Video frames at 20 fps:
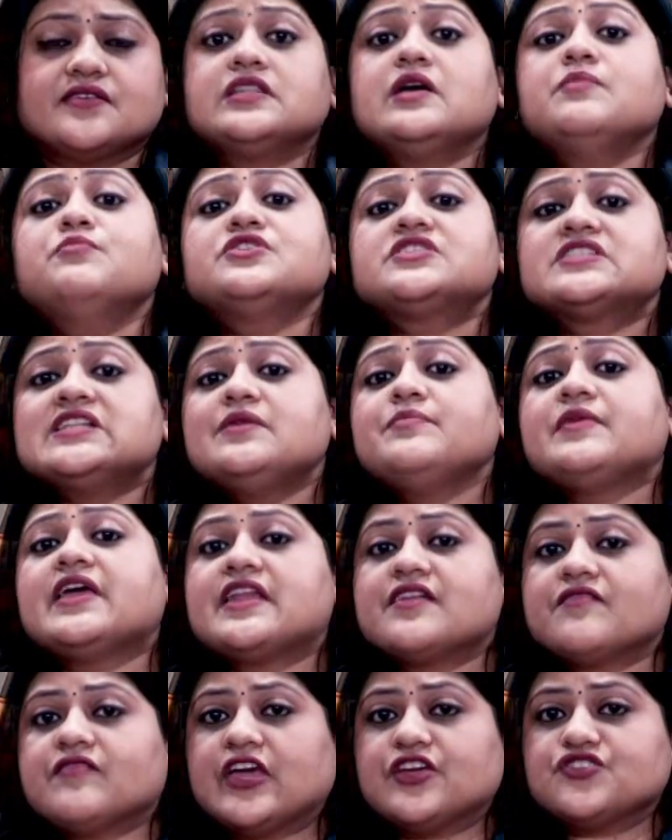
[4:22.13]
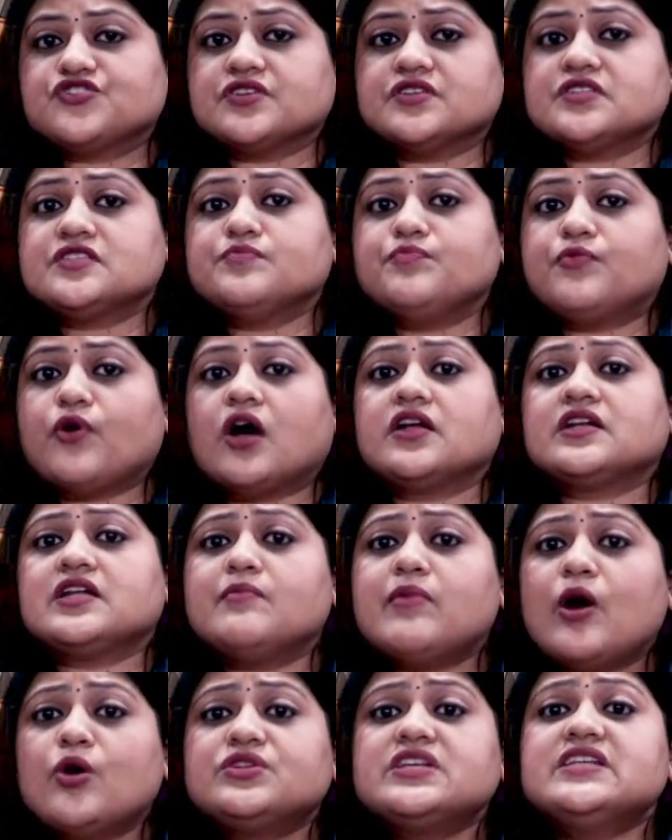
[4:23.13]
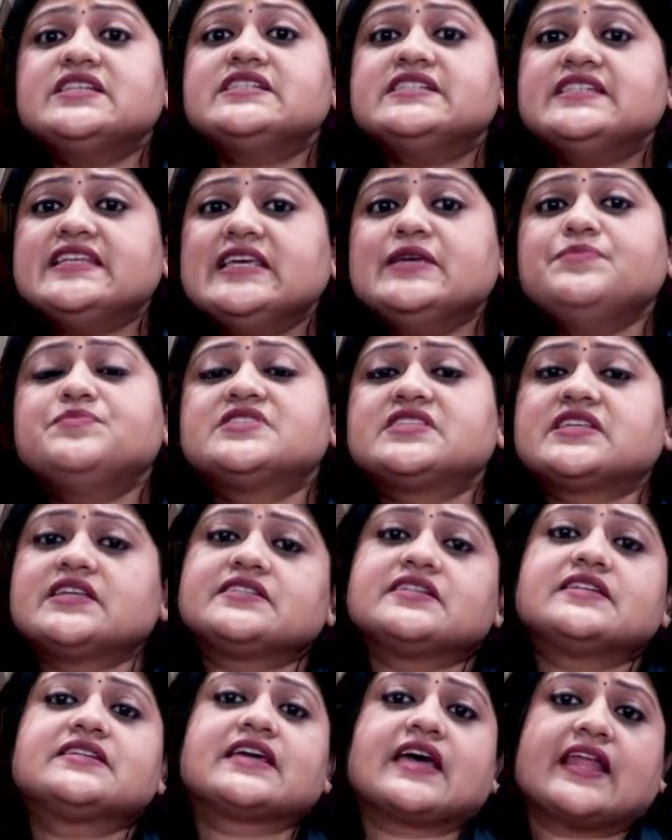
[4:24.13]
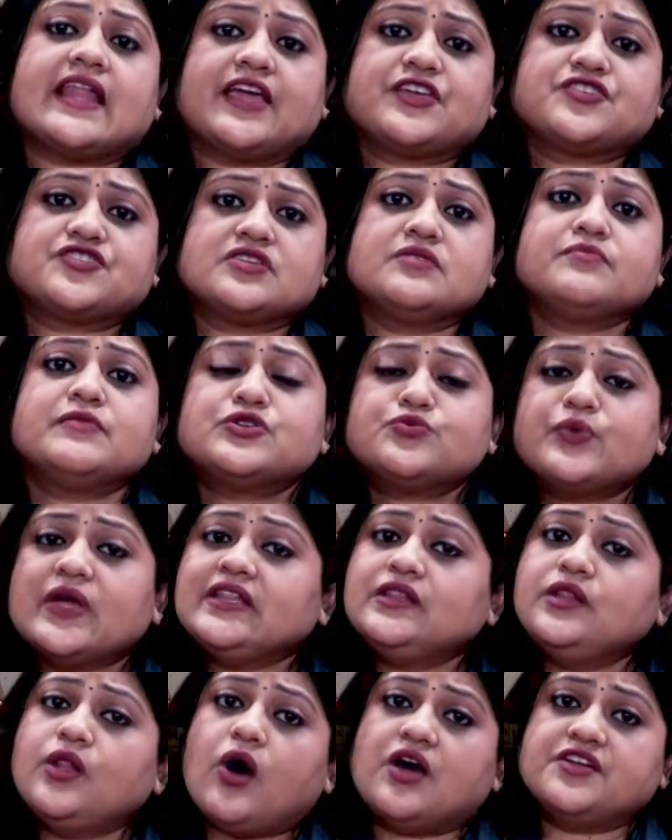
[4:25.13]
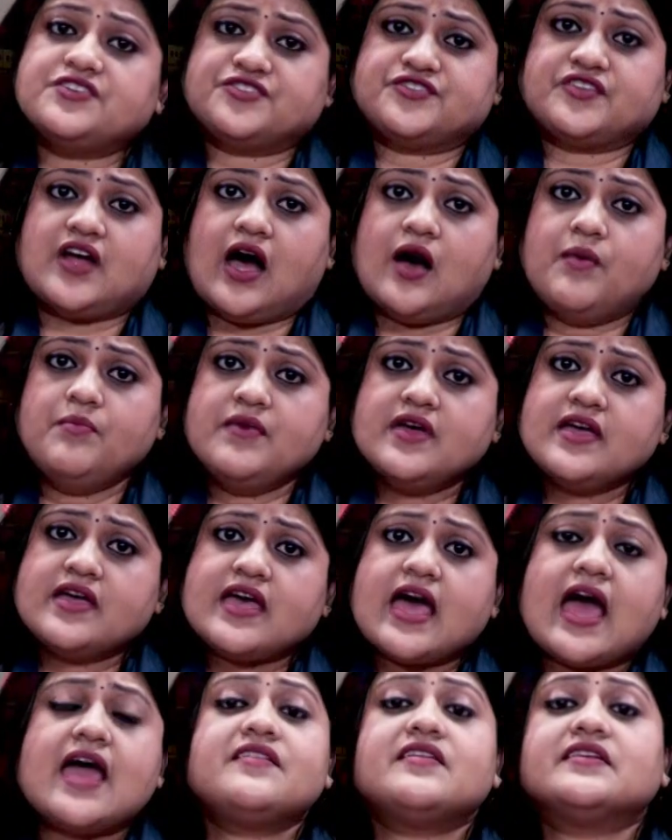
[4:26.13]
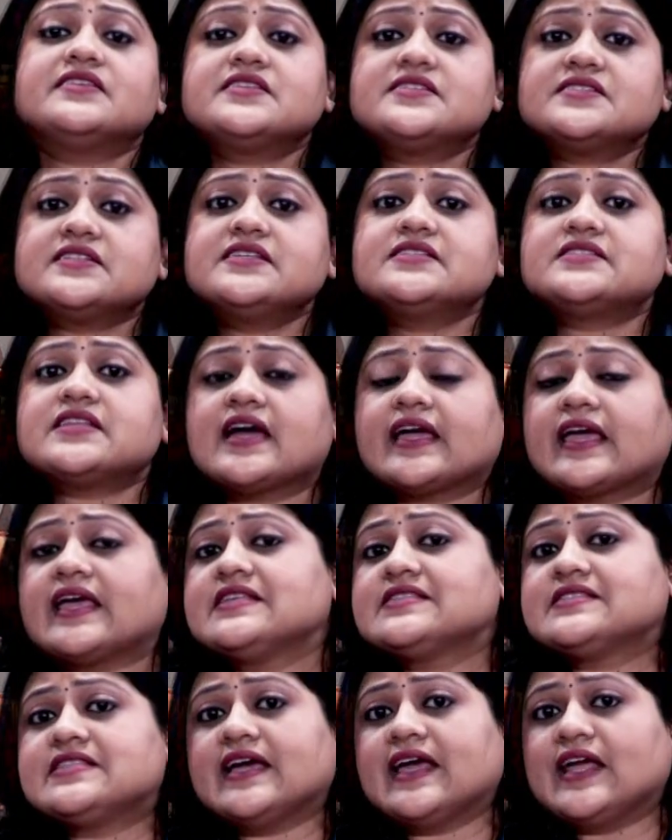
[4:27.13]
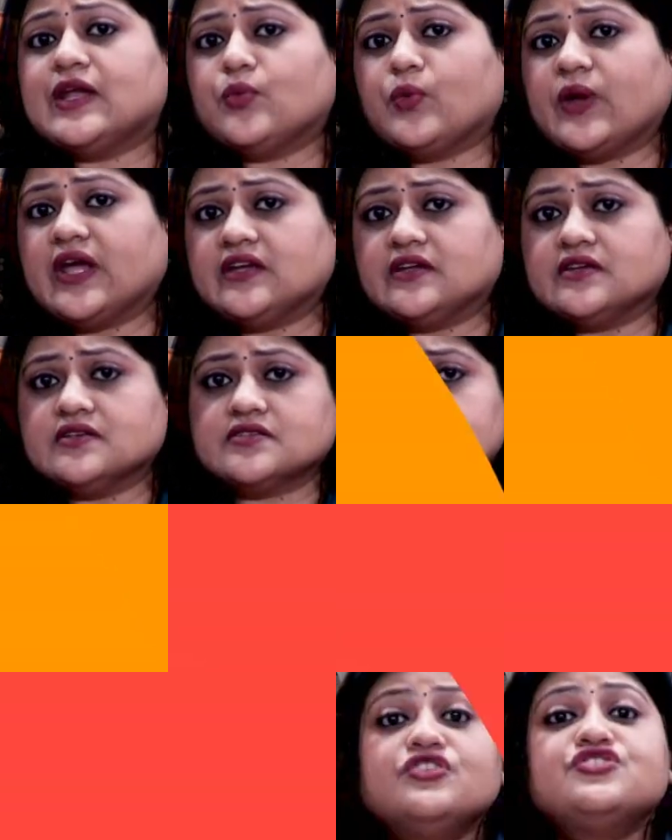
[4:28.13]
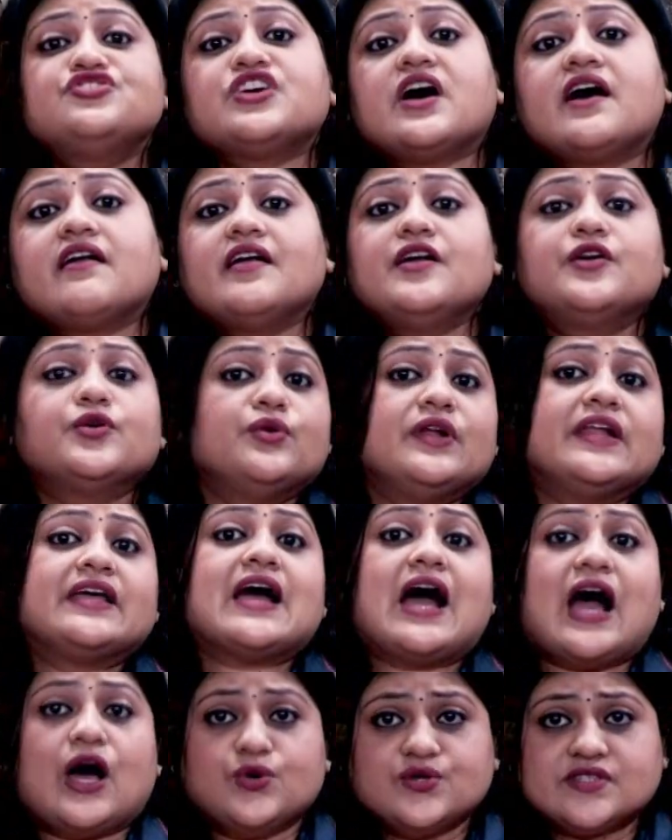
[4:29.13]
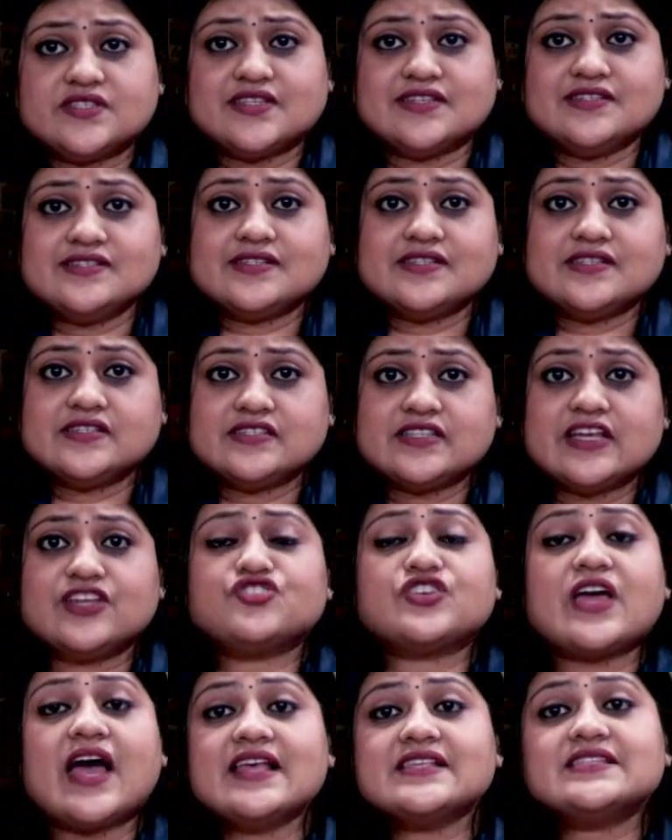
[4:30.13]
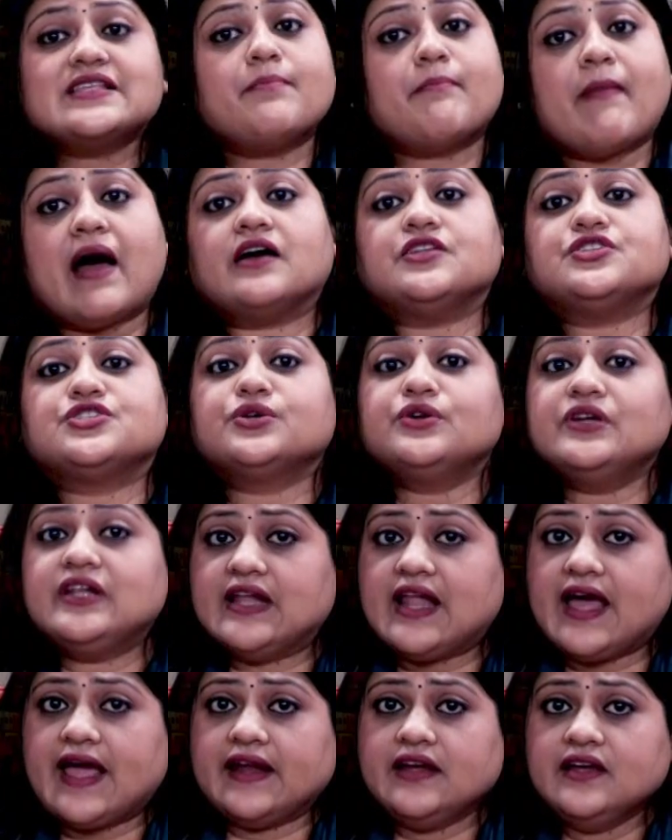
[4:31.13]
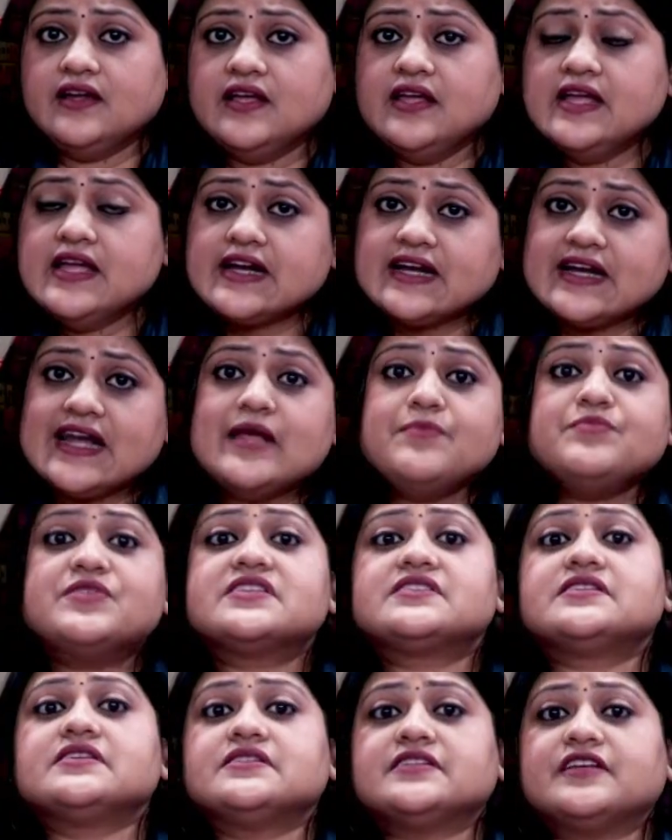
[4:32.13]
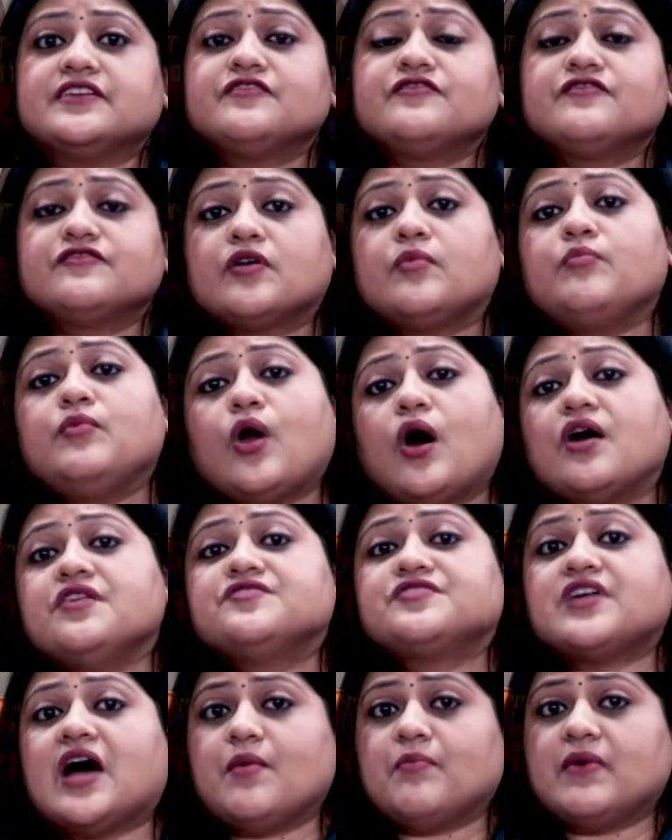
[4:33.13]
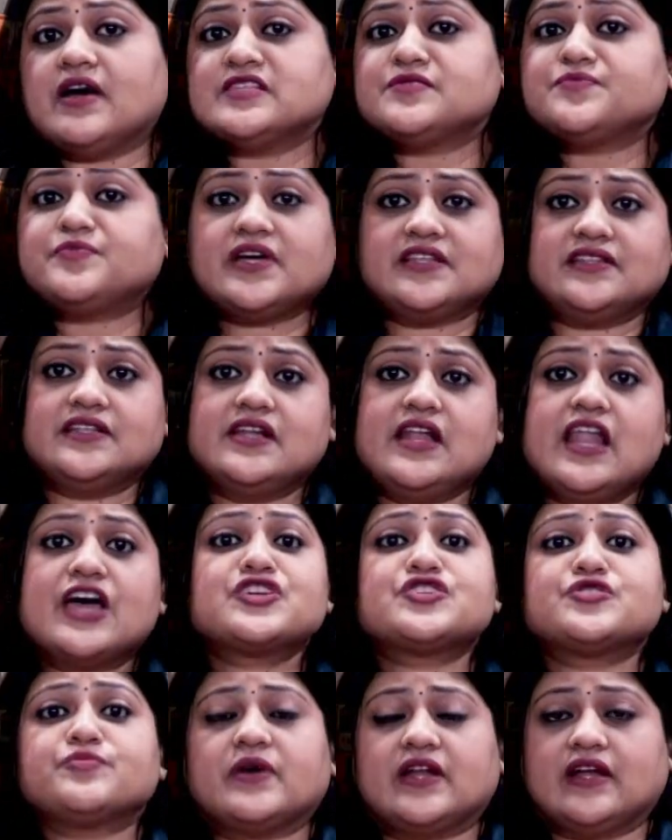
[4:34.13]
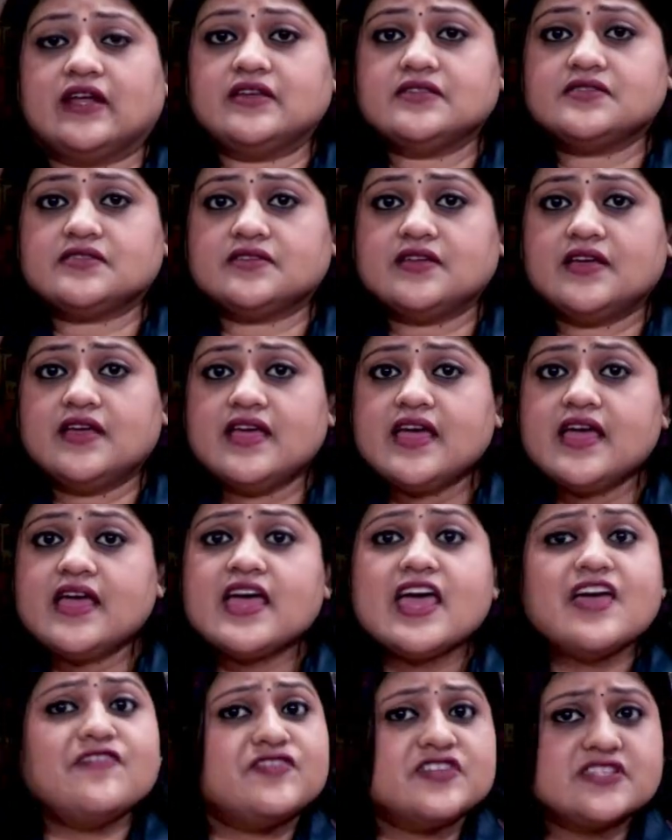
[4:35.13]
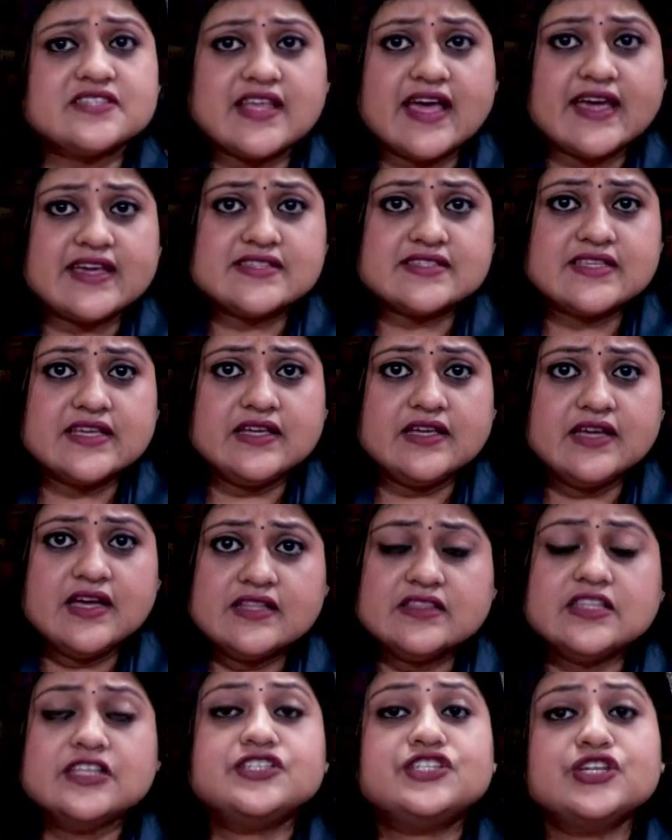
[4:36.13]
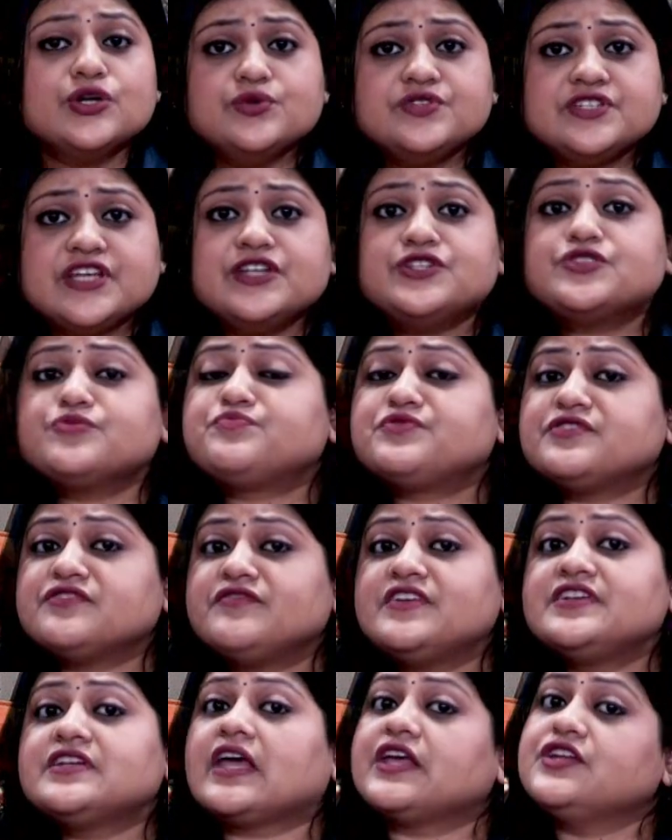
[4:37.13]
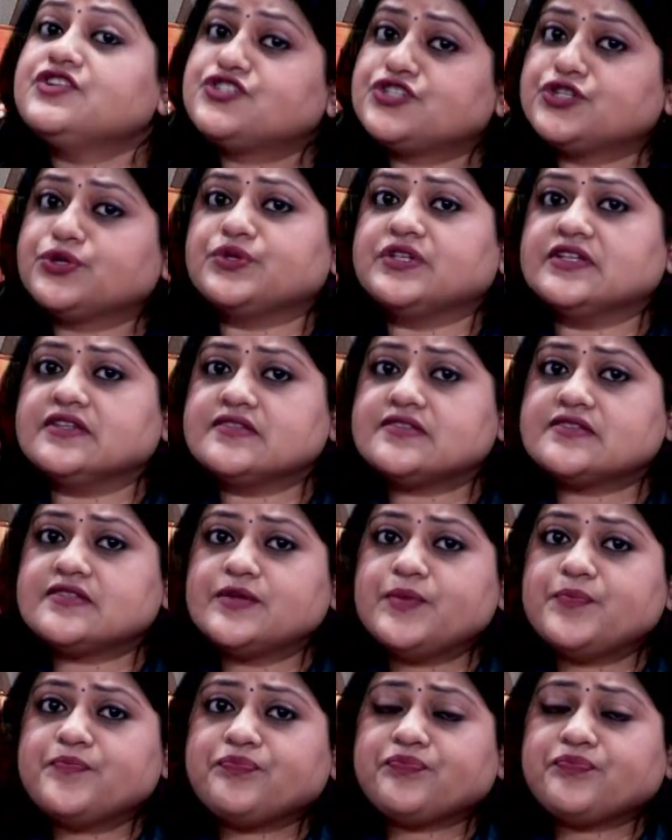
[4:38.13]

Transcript: The Muslim invasions brought about a deep-seated connection between Lord Ram and resistance against the invaders. Gurjara ruling houses, such as the Mandor line, claim descendant from Lord Rama's brother Lakshmana's, emphasizing the duty to prevent intruders.